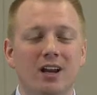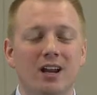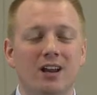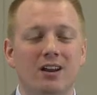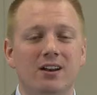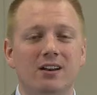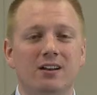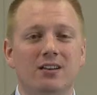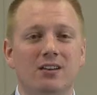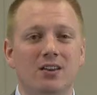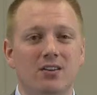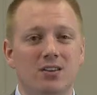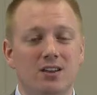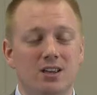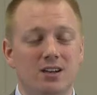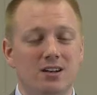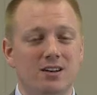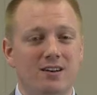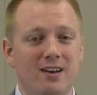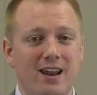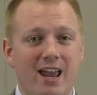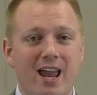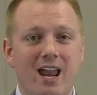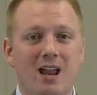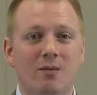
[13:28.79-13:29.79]
in the
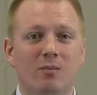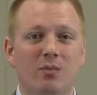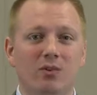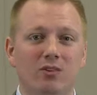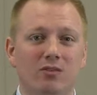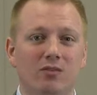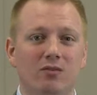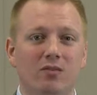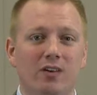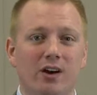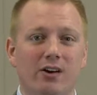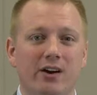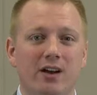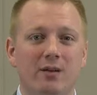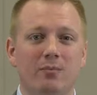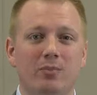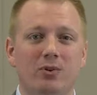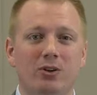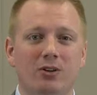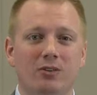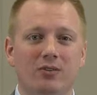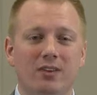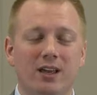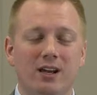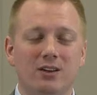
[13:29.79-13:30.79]
name
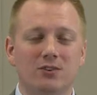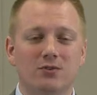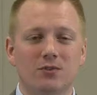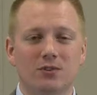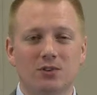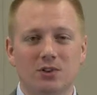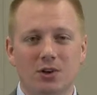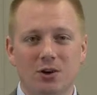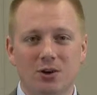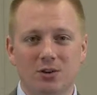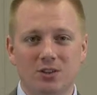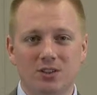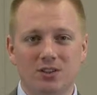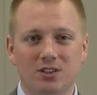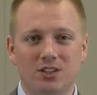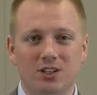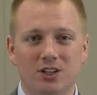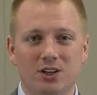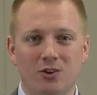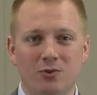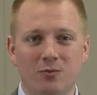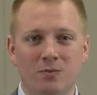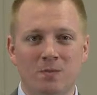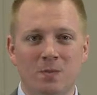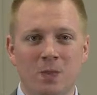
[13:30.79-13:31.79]
variable that is returned to
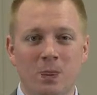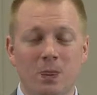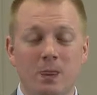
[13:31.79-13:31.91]
you,